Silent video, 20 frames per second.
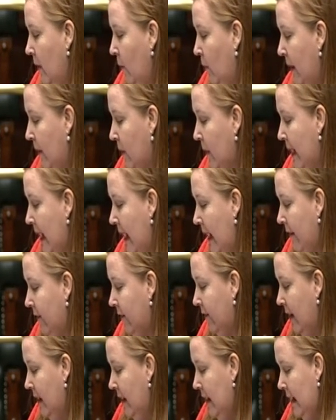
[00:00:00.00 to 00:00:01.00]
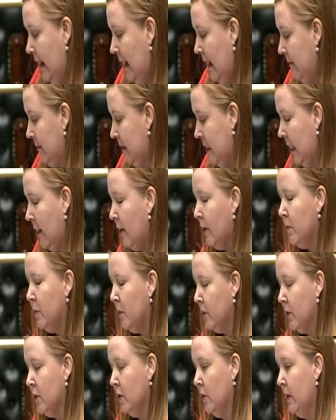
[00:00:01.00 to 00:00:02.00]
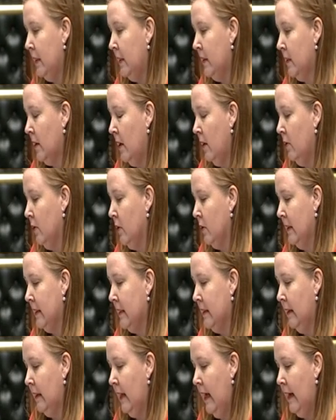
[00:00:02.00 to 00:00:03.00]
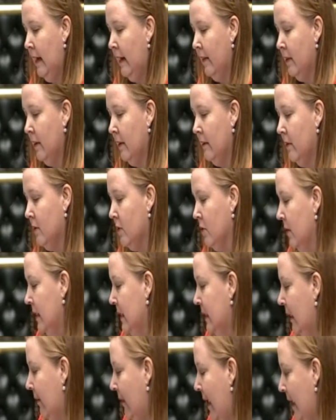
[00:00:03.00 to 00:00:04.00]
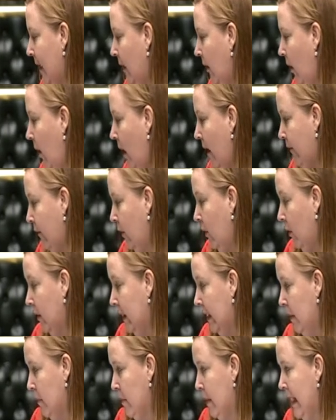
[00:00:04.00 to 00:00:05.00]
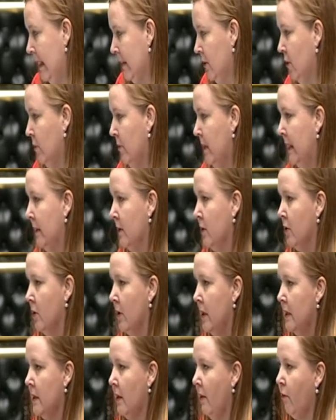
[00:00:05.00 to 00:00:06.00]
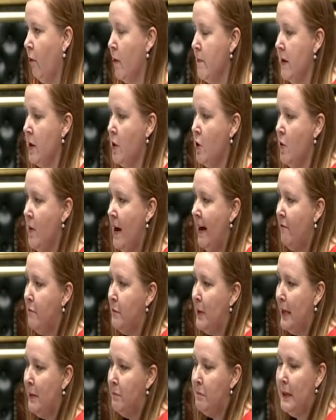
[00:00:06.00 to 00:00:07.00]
We would have terrible stories told to us, and they are stories that have had a lifelong impact on me, stories of women who have been